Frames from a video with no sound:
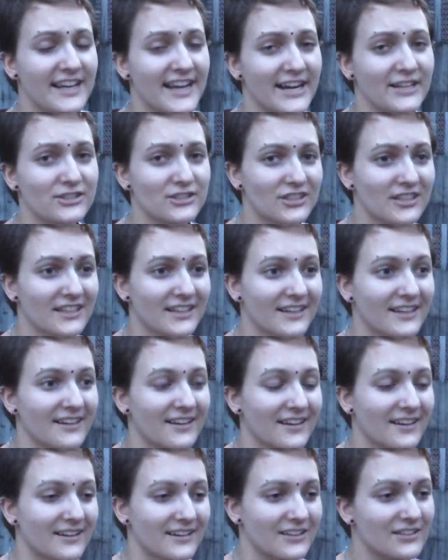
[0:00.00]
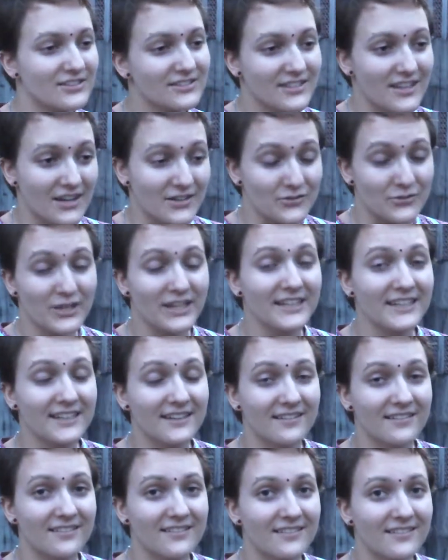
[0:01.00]
actually they start
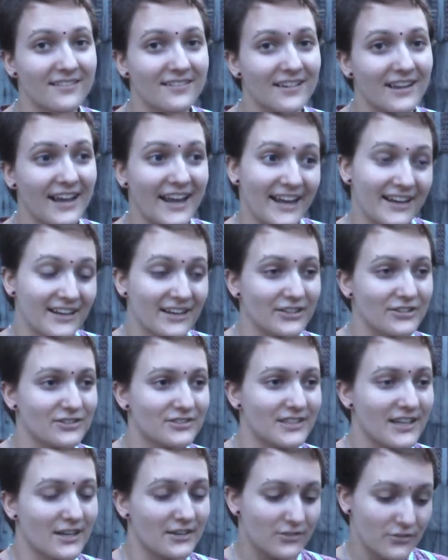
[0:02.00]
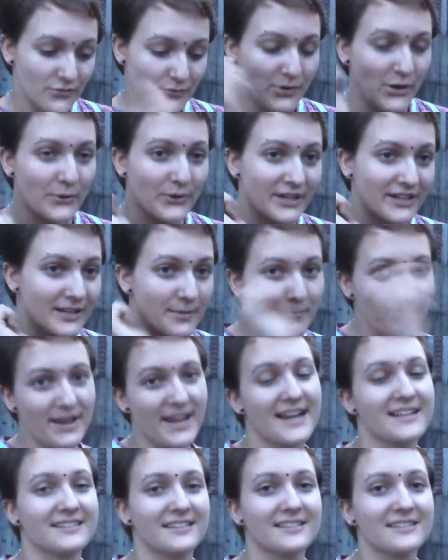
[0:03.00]
running and they'll start throwing the
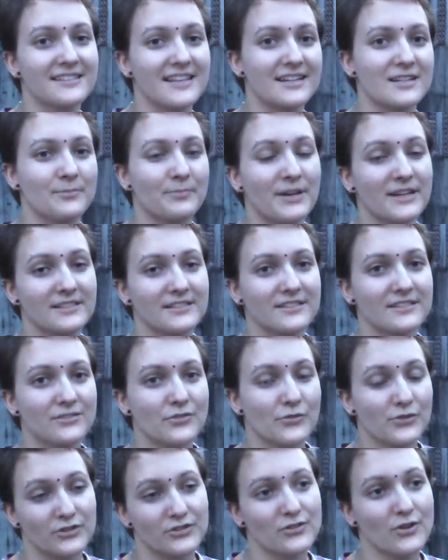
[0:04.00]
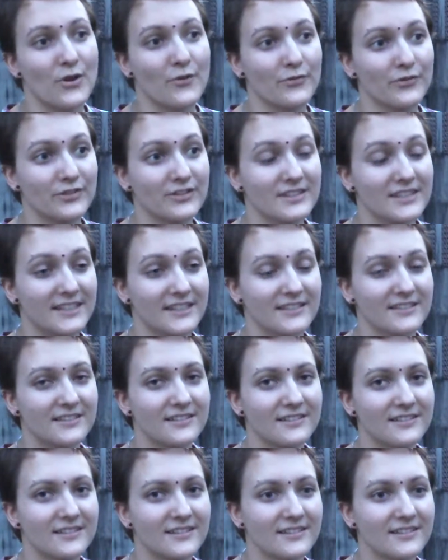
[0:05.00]
bags inside the bus to reserve a seat.